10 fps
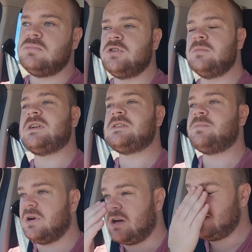to my
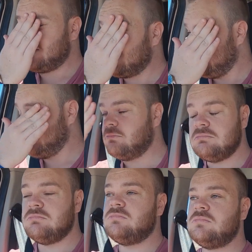surprise, and
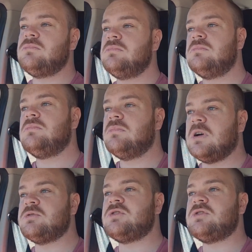I'm